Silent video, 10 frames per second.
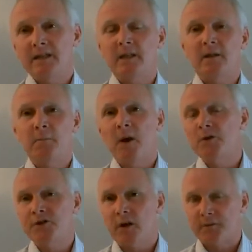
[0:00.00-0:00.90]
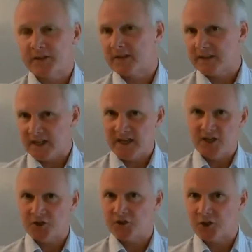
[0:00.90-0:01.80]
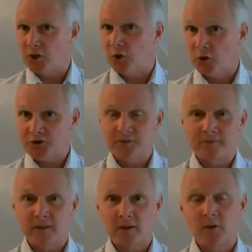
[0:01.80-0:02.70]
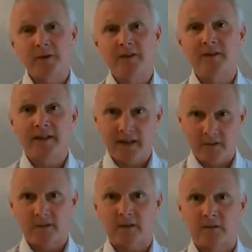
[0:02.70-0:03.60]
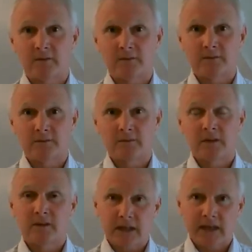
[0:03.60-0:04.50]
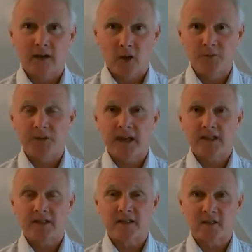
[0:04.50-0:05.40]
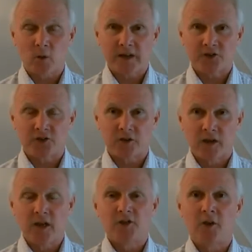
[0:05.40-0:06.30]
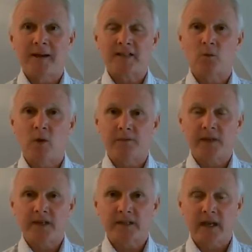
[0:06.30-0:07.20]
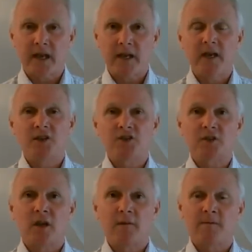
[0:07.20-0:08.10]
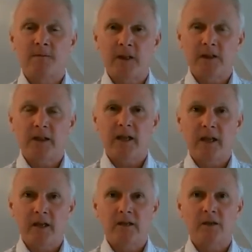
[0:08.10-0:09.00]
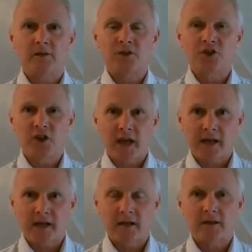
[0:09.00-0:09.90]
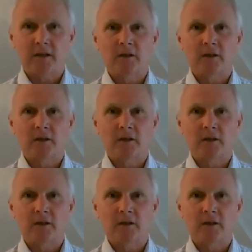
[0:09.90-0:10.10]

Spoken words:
is it the post office that takes you to court, or is it the council? That hopefully answers the question. No matter what they say, just fill in the check,